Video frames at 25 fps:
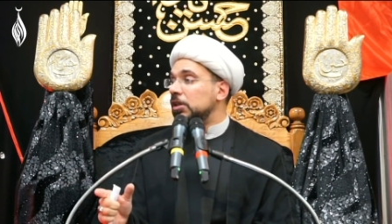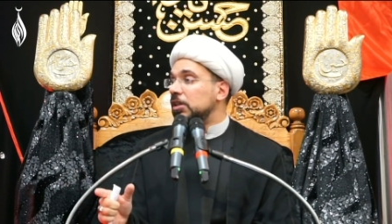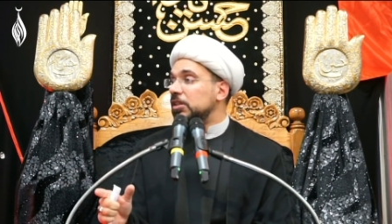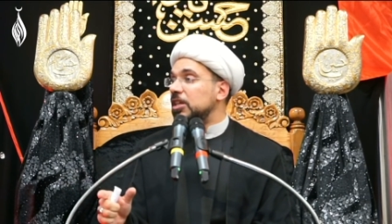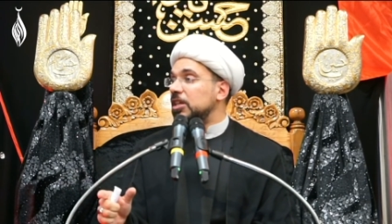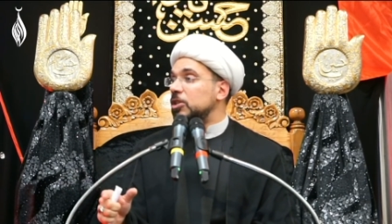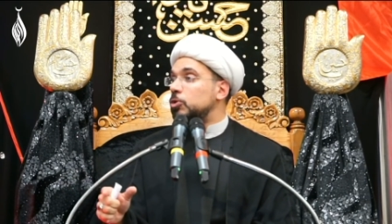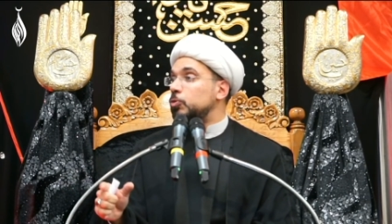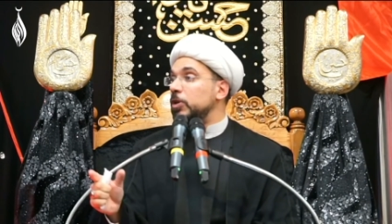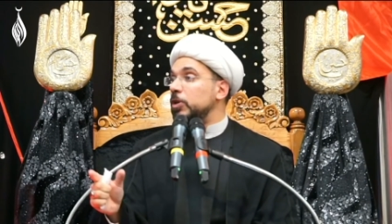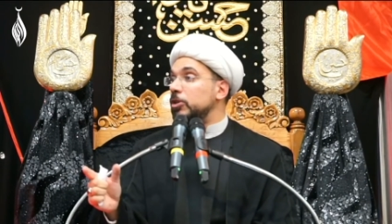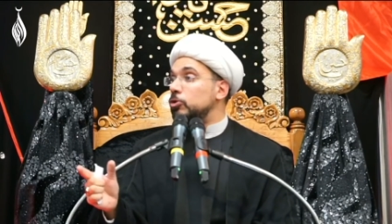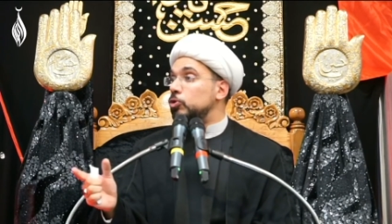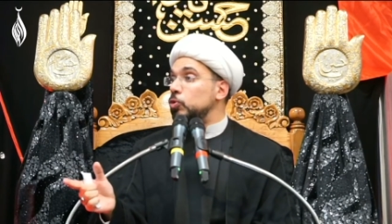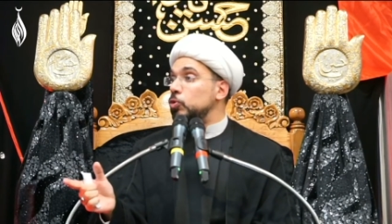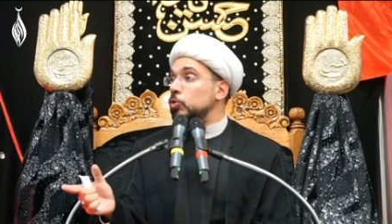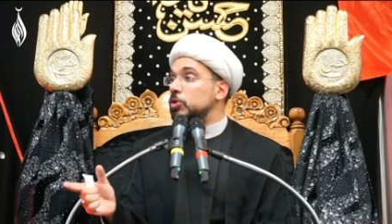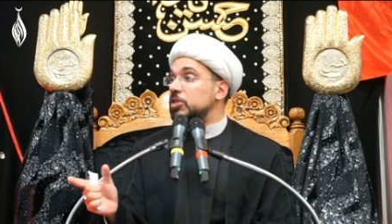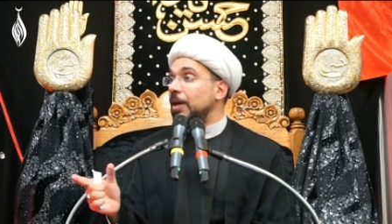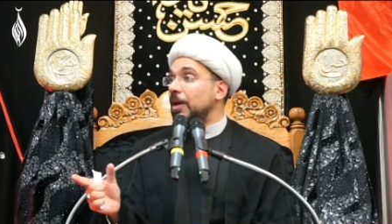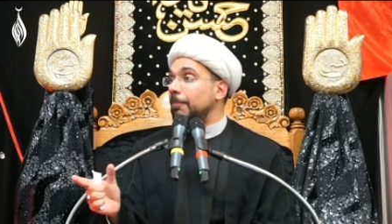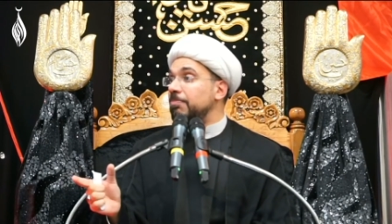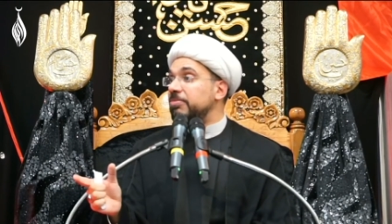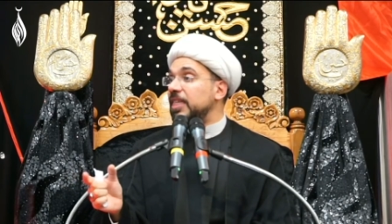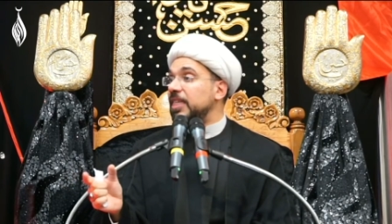that we do
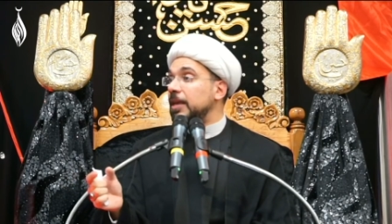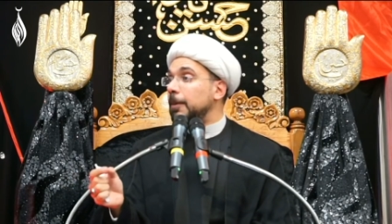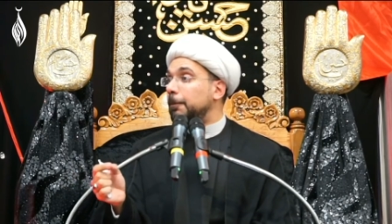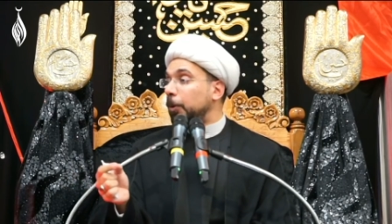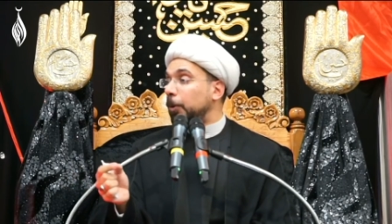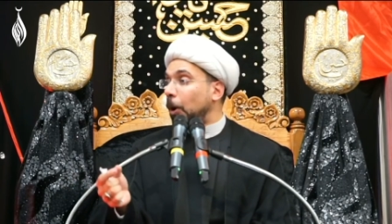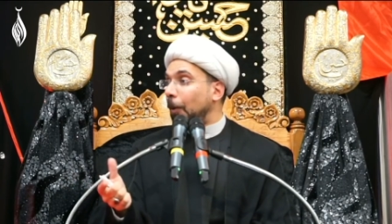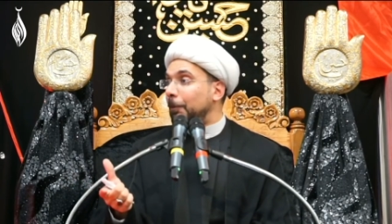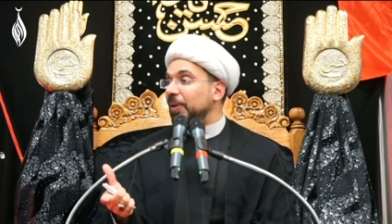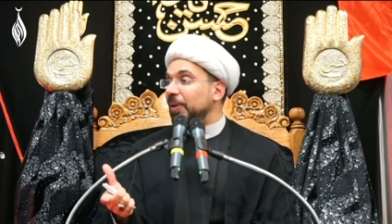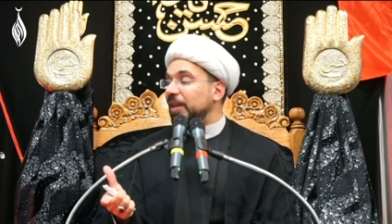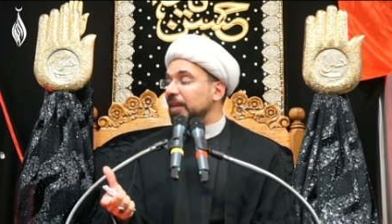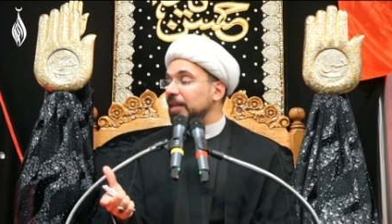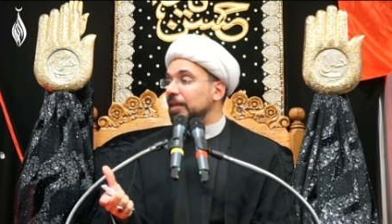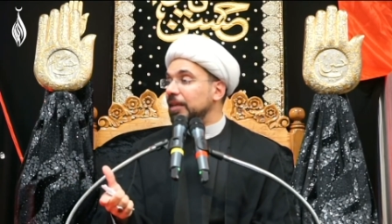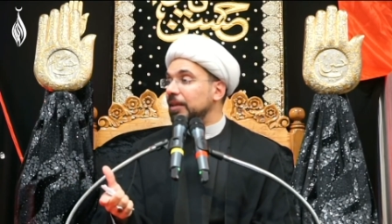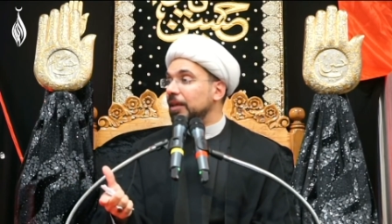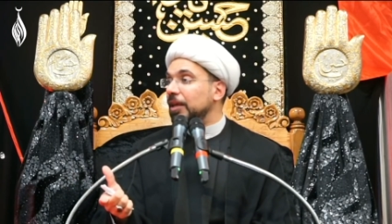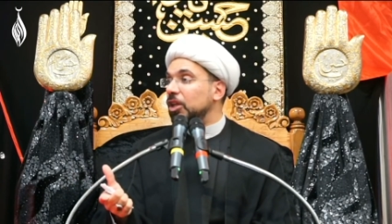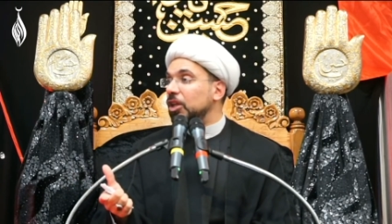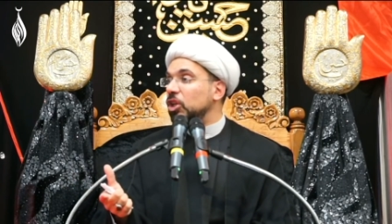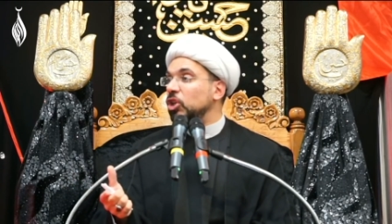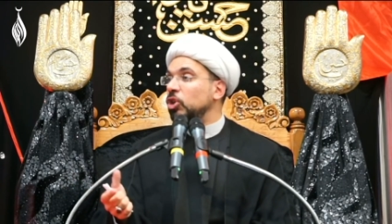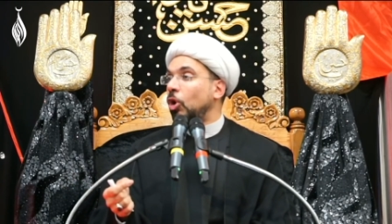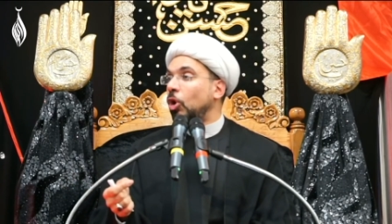something properly,
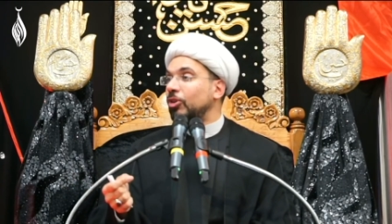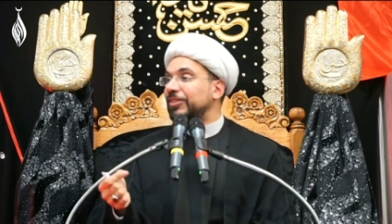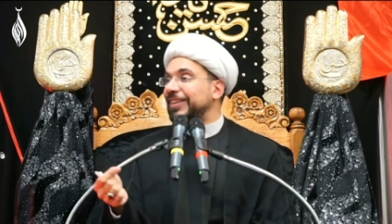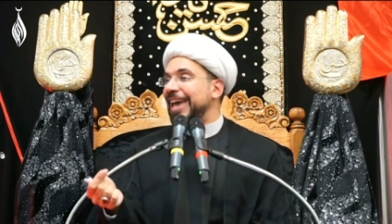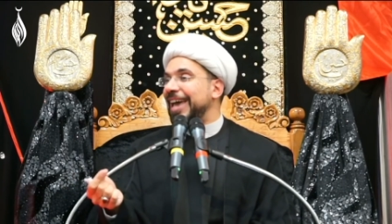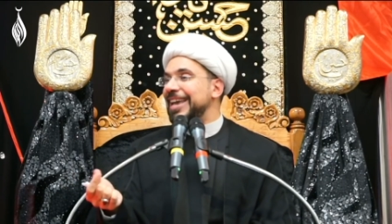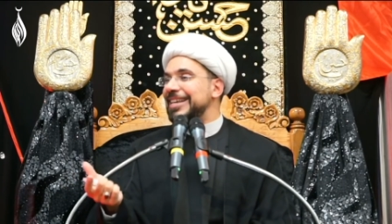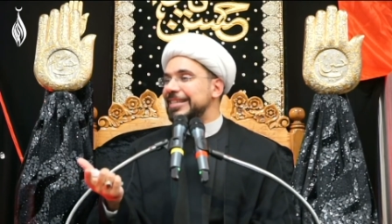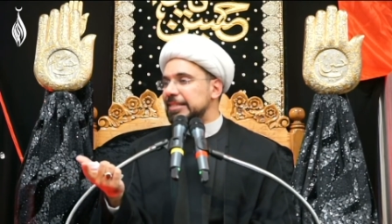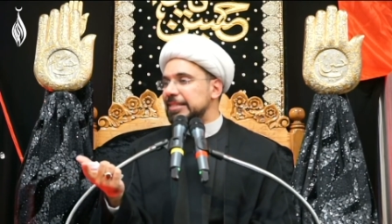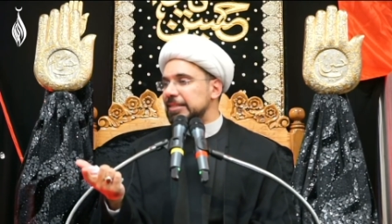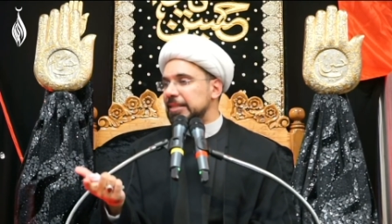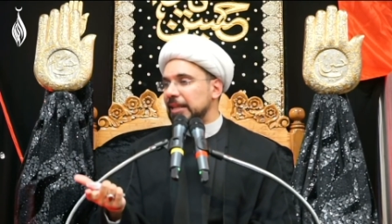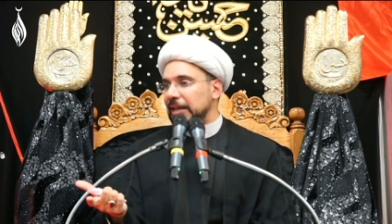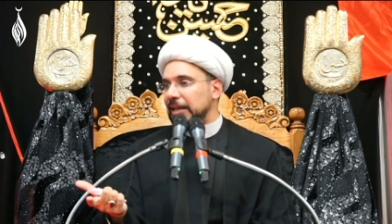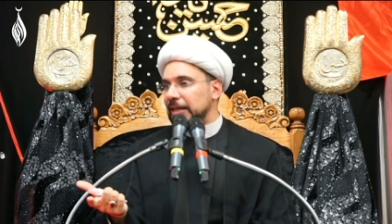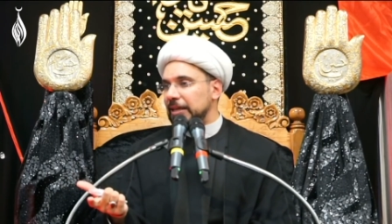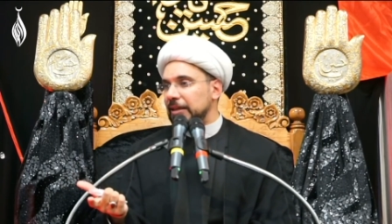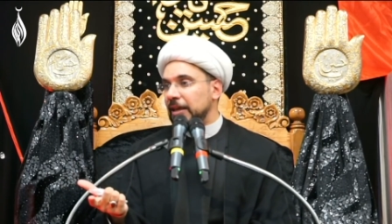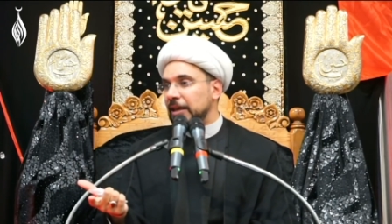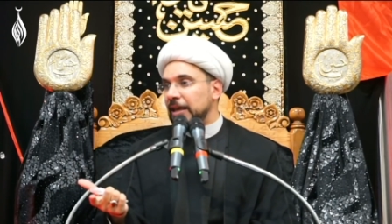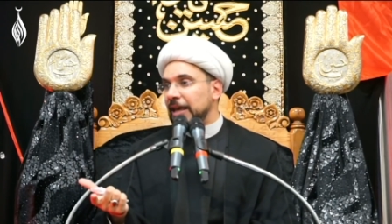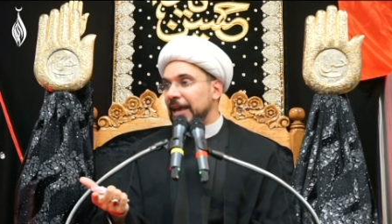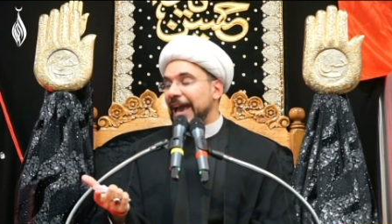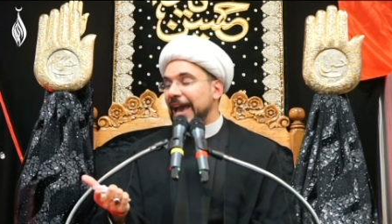not hastily.